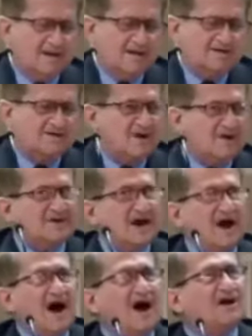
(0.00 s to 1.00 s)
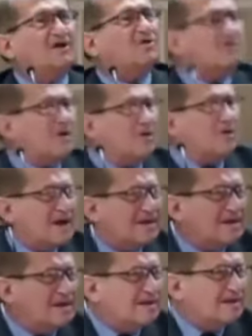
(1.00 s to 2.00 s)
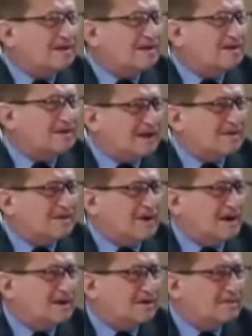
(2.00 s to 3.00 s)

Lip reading: So I say, are you the one? Tell me.